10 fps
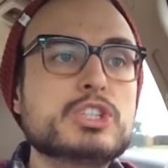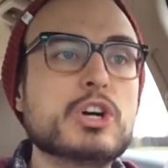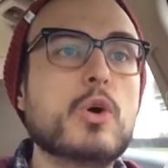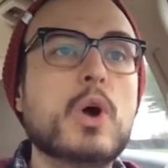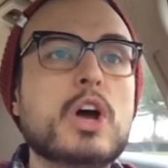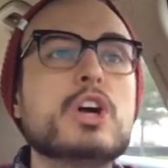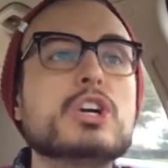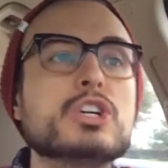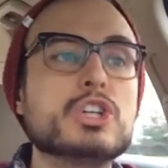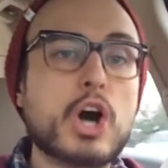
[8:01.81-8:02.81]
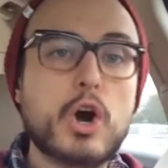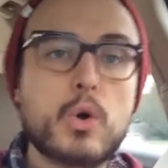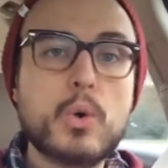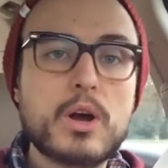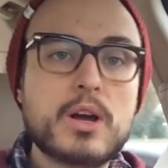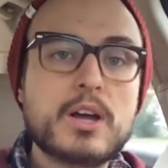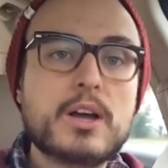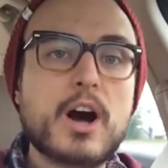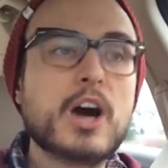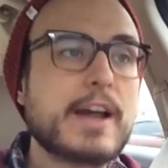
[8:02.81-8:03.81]
So go
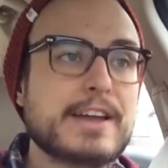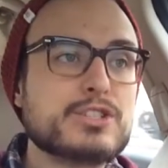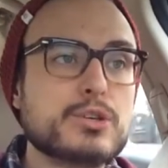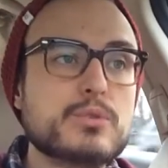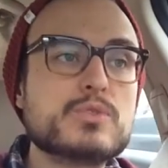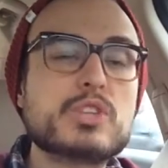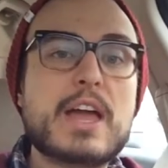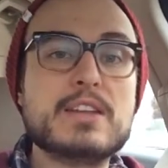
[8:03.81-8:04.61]
on iTunes